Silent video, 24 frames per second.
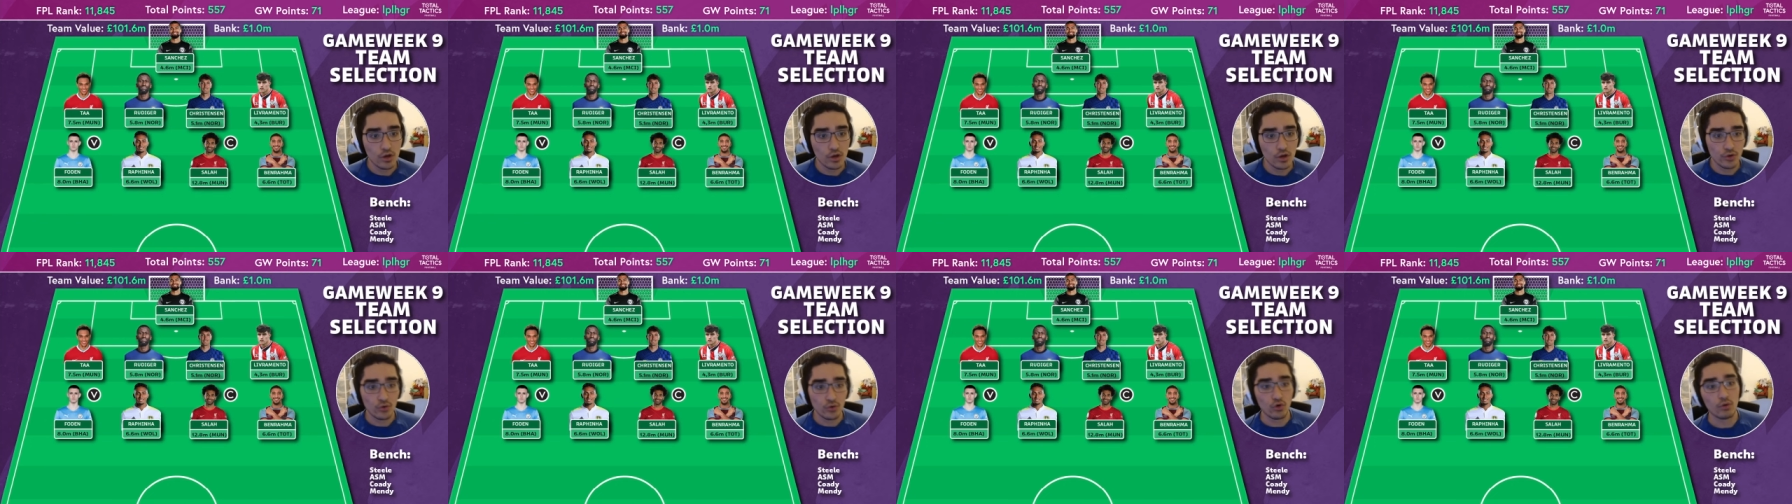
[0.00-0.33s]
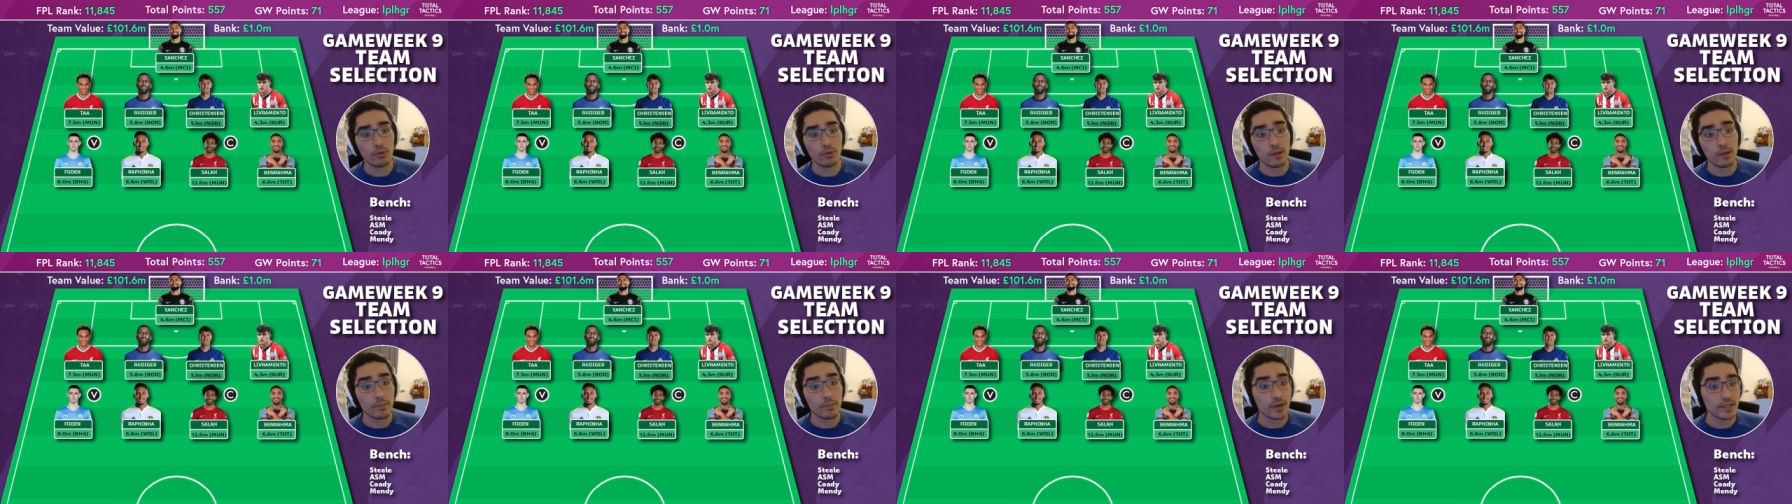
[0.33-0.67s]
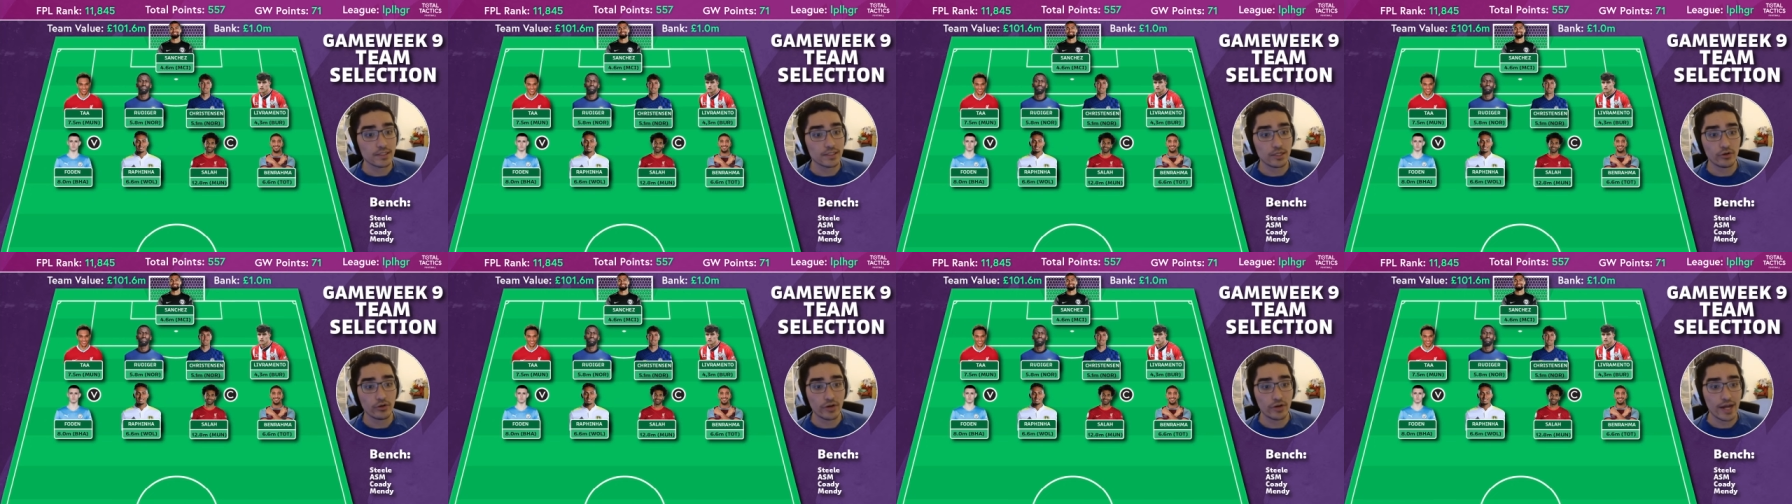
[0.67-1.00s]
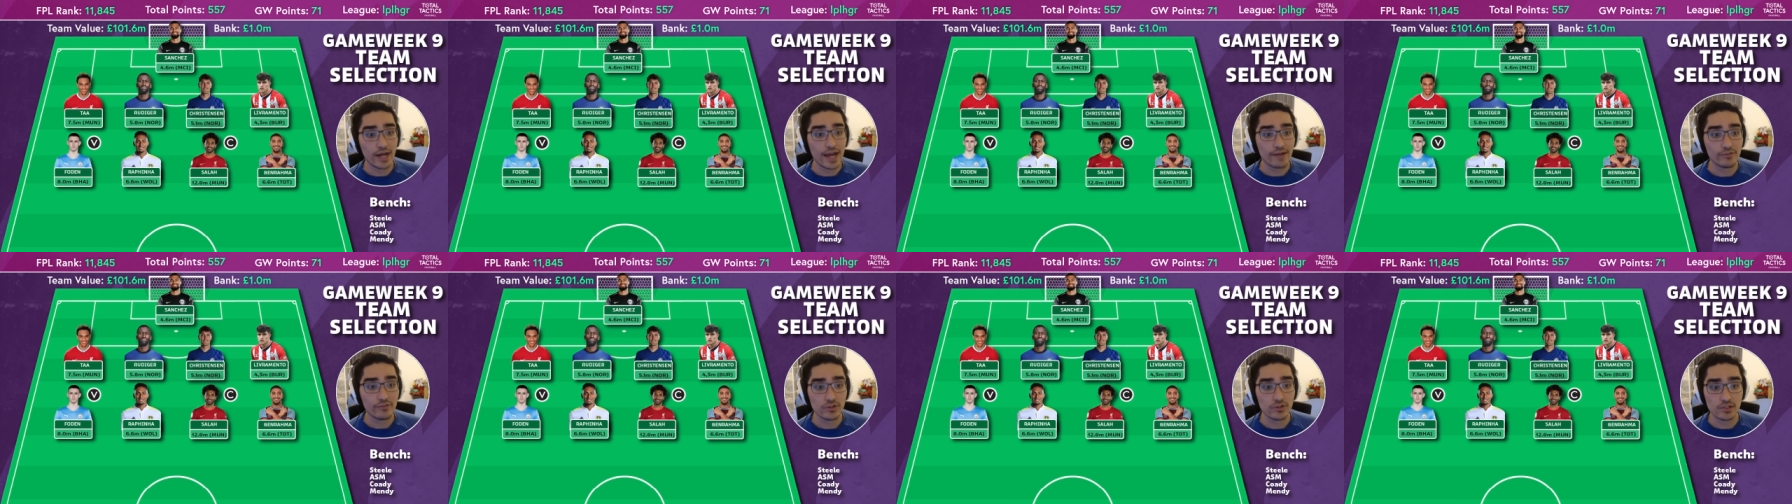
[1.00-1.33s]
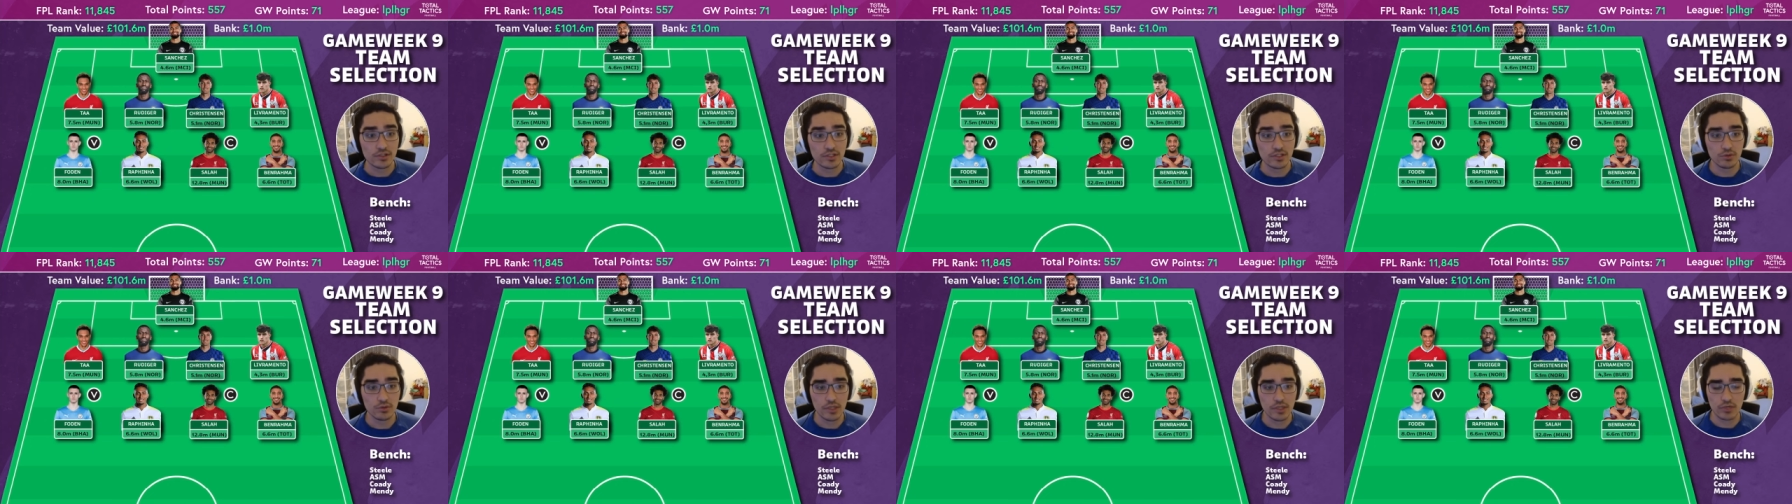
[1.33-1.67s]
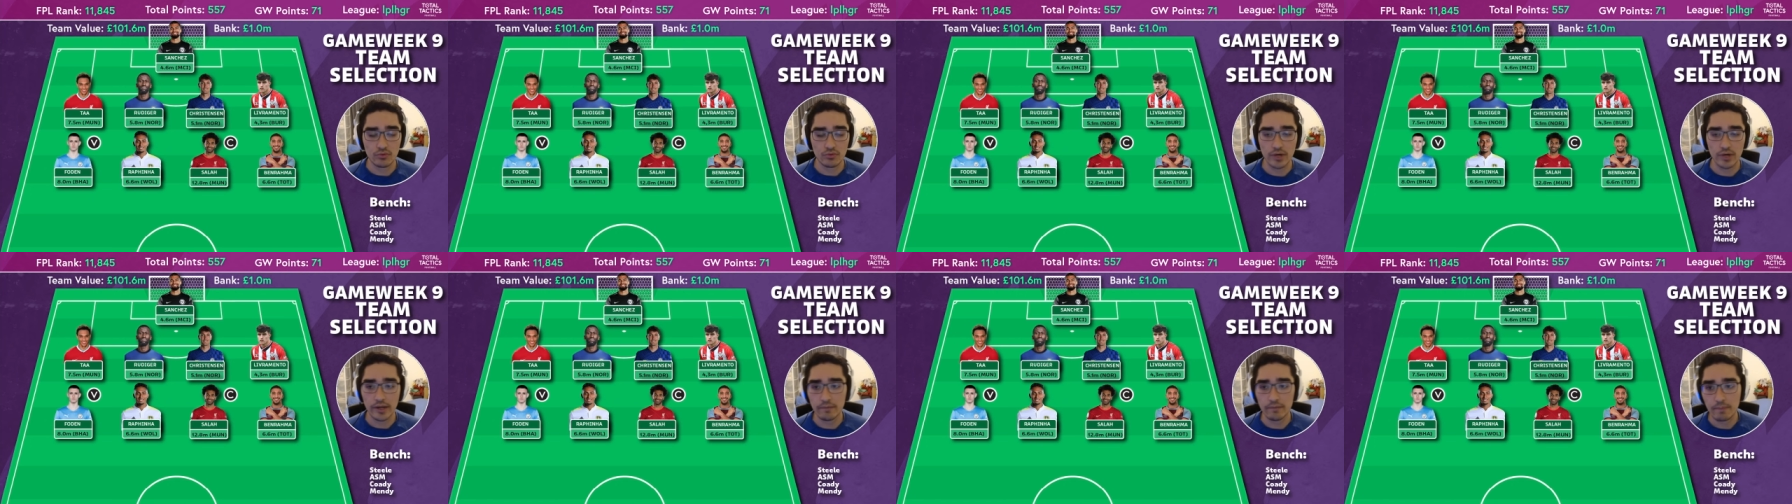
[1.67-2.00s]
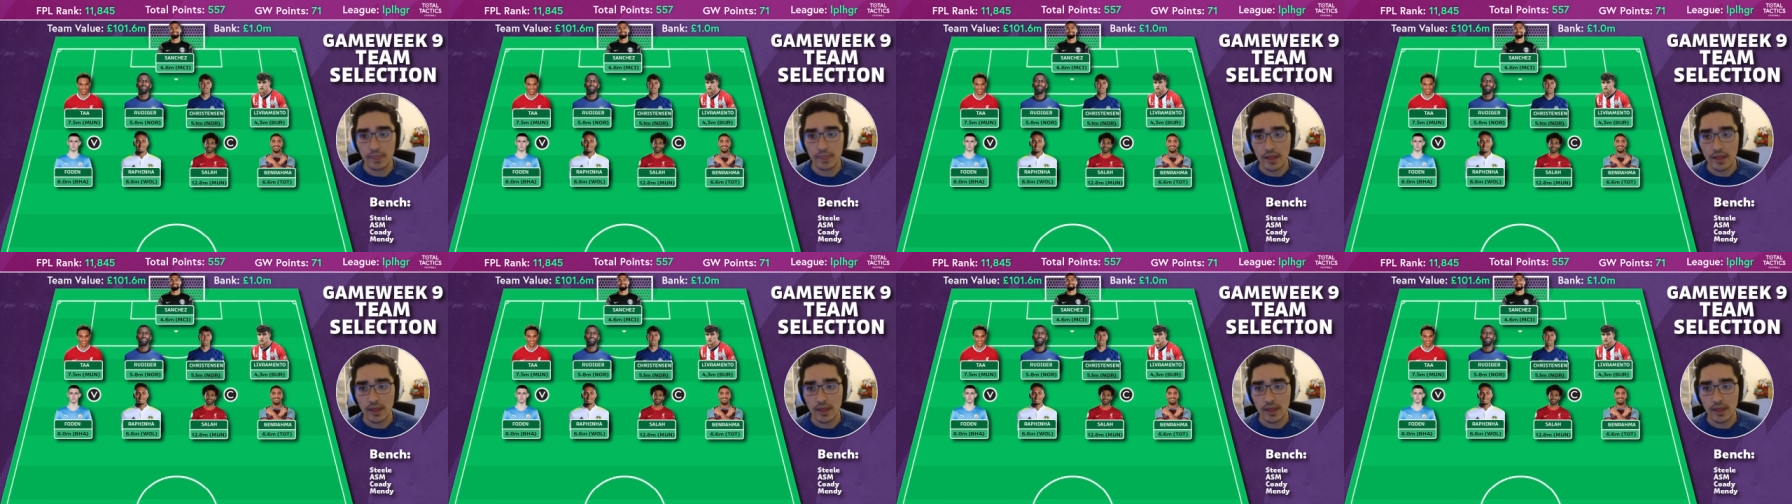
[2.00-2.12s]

nor am I punting on a Havertz this week, right?